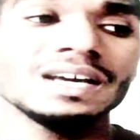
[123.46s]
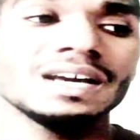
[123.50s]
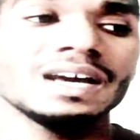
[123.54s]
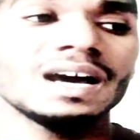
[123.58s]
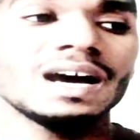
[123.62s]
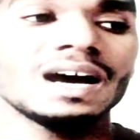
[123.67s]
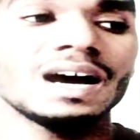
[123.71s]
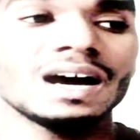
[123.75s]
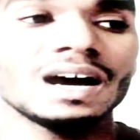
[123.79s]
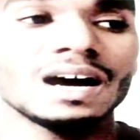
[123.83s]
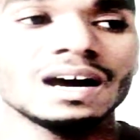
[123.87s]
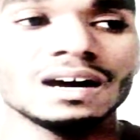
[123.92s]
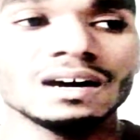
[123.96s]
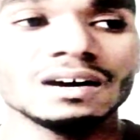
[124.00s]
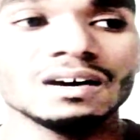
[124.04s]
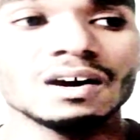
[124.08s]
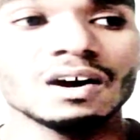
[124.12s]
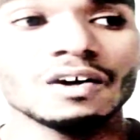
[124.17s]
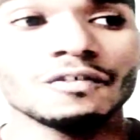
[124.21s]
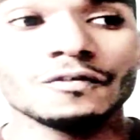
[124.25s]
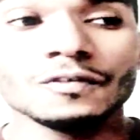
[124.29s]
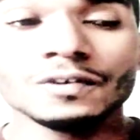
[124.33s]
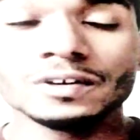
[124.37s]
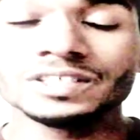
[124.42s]

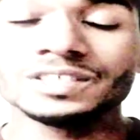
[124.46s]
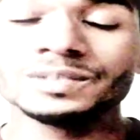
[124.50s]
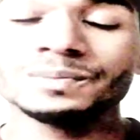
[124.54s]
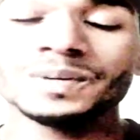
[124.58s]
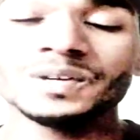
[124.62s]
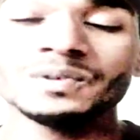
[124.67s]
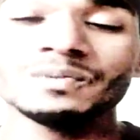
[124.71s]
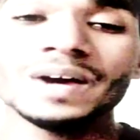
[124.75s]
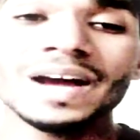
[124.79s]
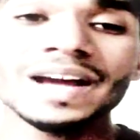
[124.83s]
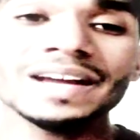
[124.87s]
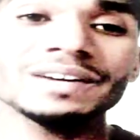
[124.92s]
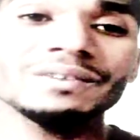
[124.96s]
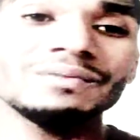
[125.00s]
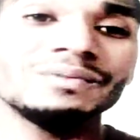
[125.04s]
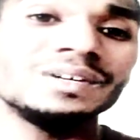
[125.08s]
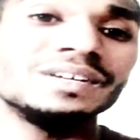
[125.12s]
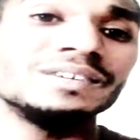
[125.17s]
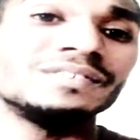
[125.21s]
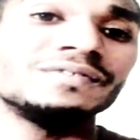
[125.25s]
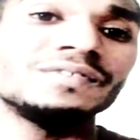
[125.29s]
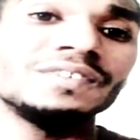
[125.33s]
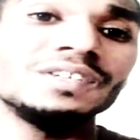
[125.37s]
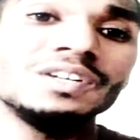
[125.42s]
a force to be reckoned
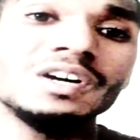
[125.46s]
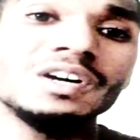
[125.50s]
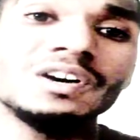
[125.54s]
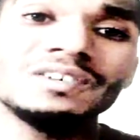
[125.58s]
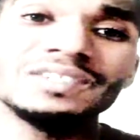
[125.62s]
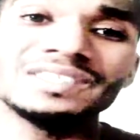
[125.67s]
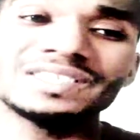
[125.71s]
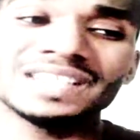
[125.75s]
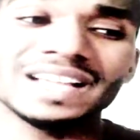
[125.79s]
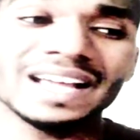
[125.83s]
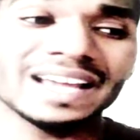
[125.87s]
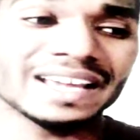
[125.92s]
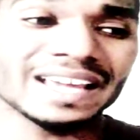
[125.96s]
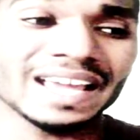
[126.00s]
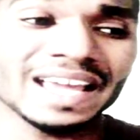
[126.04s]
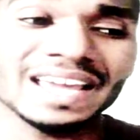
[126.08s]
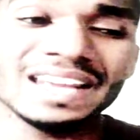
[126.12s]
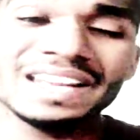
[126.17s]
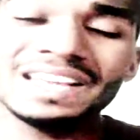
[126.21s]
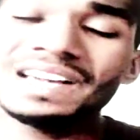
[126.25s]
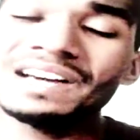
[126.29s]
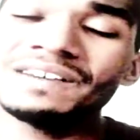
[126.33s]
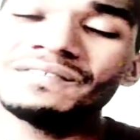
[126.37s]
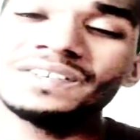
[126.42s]
with. It's like
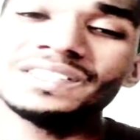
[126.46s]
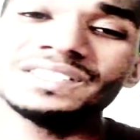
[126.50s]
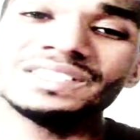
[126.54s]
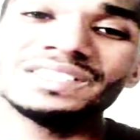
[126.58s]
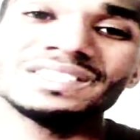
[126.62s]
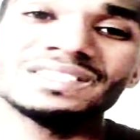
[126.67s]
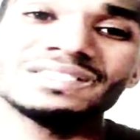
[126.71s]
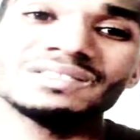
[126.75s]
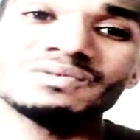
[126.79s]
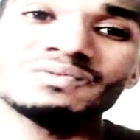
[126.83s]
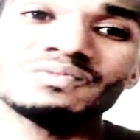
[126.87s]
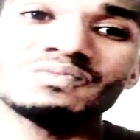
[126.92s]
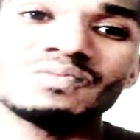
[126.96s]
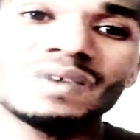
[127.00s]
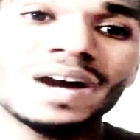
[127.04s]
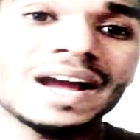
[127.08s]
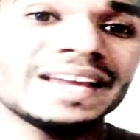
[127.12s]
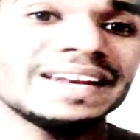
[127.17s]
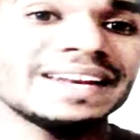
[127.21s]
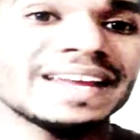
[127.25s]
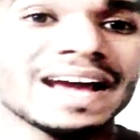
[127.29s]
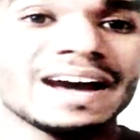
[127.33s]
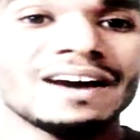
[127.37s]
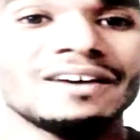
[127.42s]
80 of us
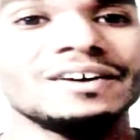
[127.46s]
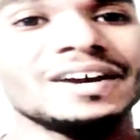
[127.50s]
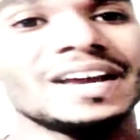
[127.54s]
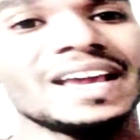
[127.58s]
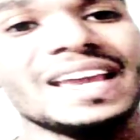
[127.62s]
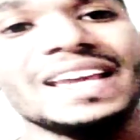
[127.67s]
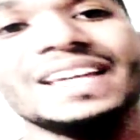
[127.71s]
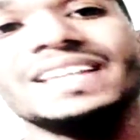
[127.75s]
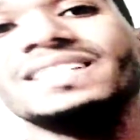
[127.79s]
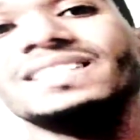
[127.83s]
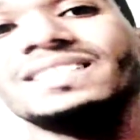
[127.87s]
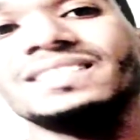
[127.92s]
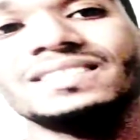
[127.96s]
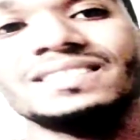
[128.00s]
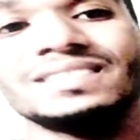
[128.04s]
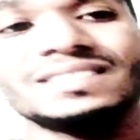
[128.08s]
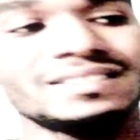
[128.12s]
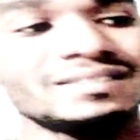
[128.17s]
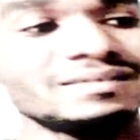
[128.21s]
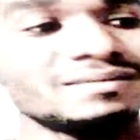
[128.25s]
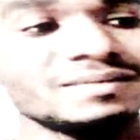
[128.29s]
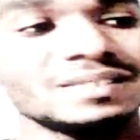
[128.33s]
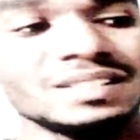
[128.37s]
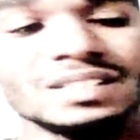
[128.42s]
right now, and just
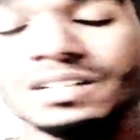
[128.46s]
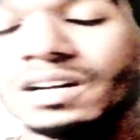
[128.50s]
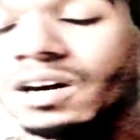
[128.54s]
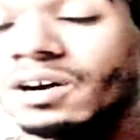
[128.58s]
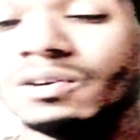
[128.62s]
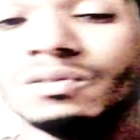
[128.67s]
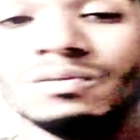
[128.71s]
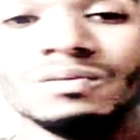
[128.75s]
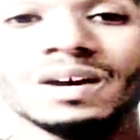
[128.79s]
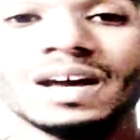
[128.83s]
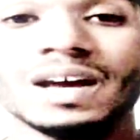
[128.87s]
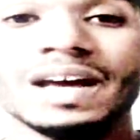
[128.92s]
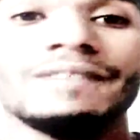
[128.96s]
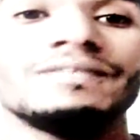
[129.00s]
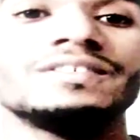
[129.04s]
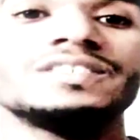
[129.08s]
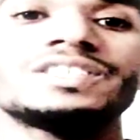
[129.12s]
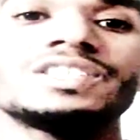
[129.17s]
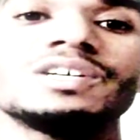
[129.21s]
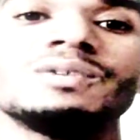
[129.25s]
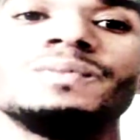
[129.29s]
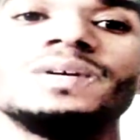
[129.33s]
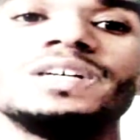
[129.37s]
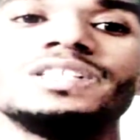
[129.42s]
ever
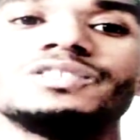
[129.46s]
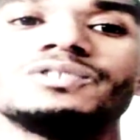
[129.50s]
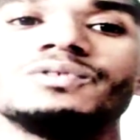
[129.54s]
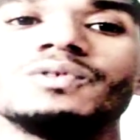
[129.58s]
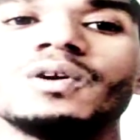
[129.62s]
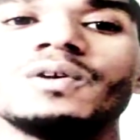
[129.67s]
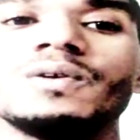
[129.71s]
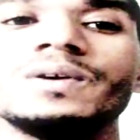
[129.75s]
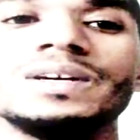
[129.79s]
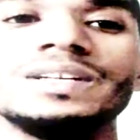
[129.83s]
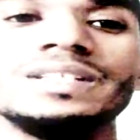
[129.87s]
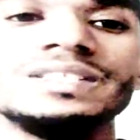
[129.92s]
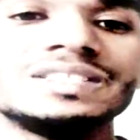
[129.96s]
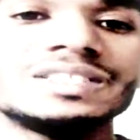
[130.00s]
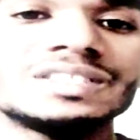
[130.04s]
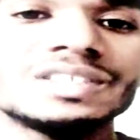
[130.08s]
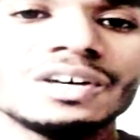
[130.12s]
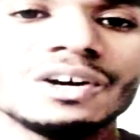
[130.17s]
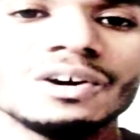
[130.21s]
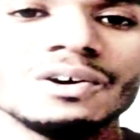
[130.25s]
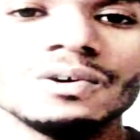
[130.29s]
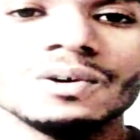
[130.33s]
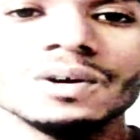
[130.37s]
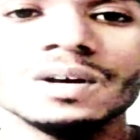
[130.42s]
so much growing.
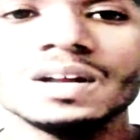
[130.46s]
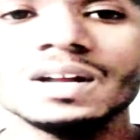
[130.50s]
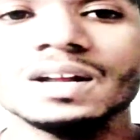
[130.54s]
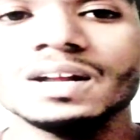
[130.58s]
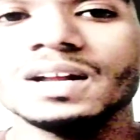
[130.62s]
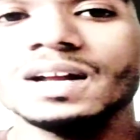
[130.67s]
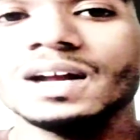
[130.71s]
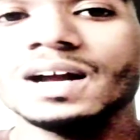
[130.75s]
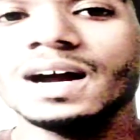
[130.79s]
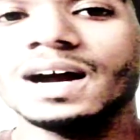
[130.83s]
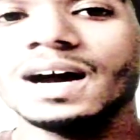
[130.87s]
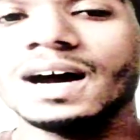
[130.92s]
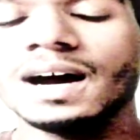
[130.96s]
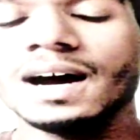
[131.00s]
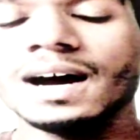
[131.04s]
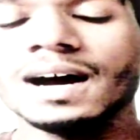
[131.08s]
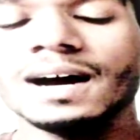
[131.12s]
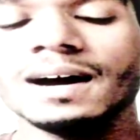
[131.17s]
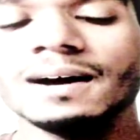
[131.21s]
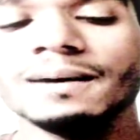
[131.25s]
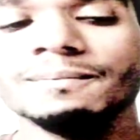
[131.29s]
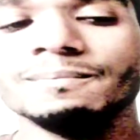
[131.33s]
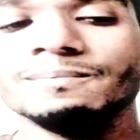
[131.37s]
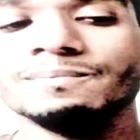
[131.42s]
So
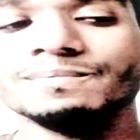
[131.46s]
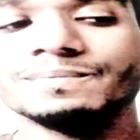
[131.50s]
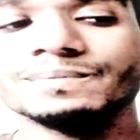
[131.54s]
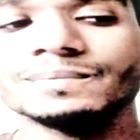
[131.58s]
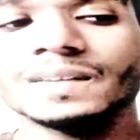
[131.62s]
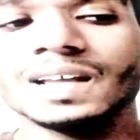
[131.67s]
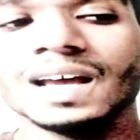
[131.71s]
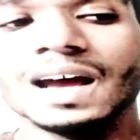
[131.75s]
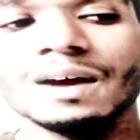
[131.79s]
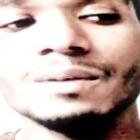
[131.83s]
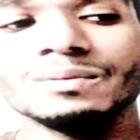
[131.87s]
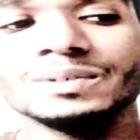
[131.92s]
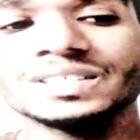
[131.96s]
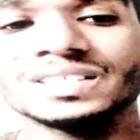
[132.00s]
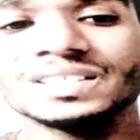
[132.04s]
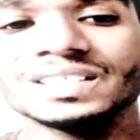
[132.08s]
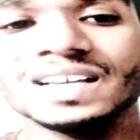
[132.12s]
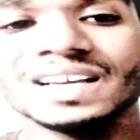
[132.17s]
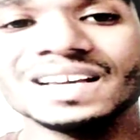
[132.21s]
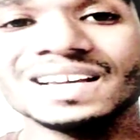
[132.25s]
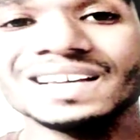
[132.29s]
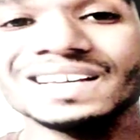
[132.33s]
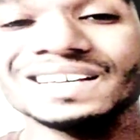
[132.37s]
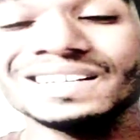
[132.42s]
I would
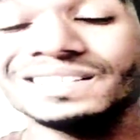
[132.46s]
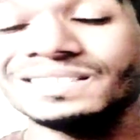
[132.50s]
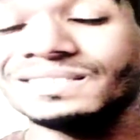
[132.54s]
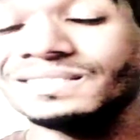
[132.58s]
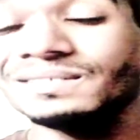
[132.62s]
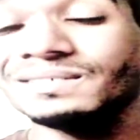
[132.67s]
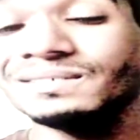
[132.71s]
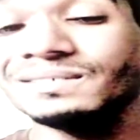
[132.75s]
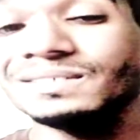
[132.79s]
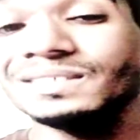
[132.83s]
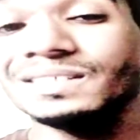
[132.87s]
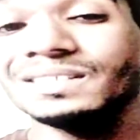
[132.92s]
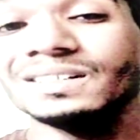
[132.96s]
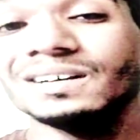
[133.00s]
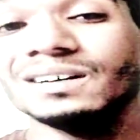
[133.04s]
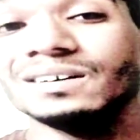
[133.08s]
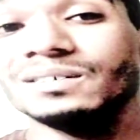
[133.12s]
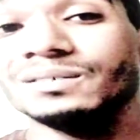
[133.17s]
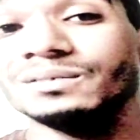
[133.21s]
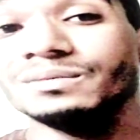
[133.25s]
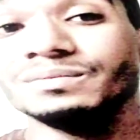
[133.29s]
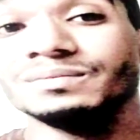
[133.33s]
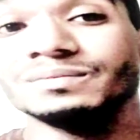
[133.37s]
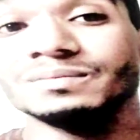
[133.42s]
say,
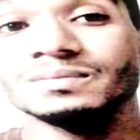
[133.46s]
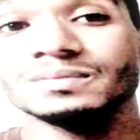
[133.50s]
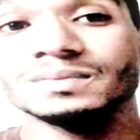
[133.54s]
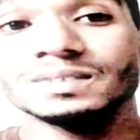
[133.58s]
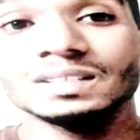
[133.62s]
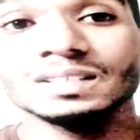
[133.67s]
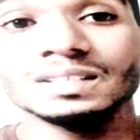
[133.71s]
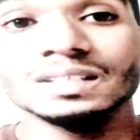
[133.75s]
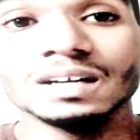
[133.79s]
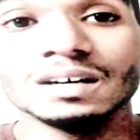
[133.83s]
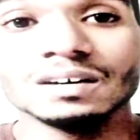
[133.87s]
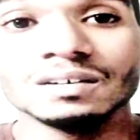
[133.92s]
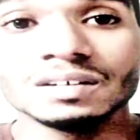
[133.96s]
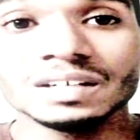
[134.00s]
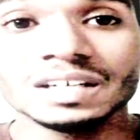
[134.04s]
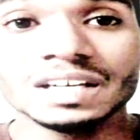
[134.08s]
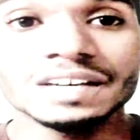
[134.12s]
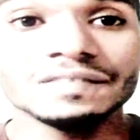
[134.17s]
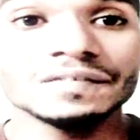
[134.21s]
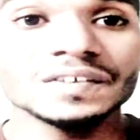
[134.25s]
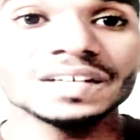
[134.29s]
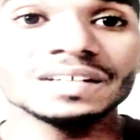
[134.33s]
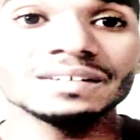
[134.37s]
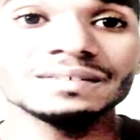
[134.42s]

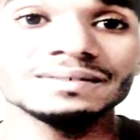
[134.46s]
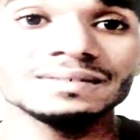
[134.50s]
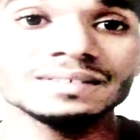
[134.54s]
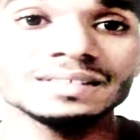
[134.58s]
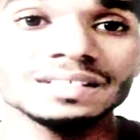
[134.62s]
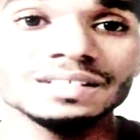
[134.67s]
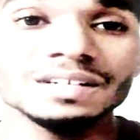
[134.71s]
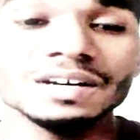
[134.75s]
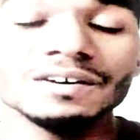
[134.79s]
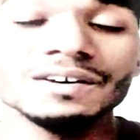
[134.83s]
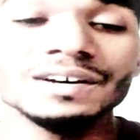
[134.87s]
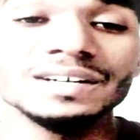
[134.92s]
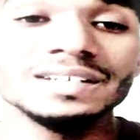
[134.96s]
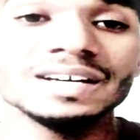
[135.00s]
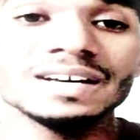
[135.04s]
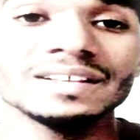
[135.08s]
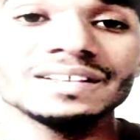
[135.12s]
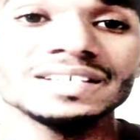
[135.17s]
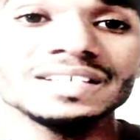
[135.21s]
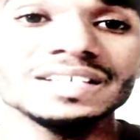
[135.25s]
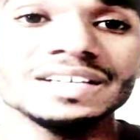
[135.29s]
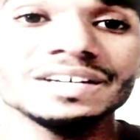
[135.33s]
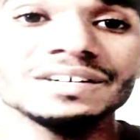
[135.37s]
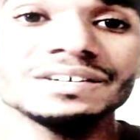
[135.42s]
give it,
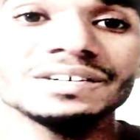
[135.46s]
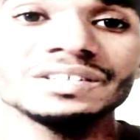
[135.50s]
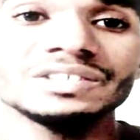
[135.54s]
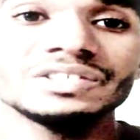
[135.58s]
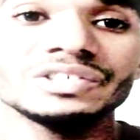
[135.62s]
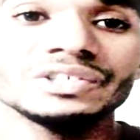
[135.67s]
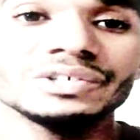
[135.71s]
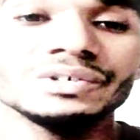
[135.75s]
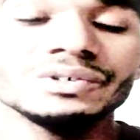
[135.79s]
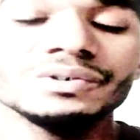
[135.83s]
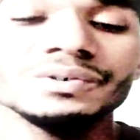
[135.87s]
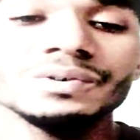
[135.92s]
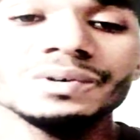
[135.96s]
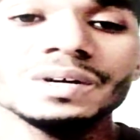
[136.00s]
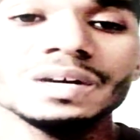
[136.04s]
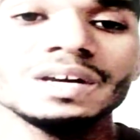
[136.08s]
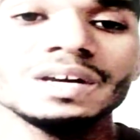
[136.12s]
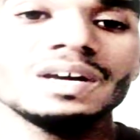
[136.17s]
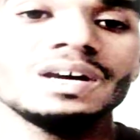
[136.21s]
another year or 2.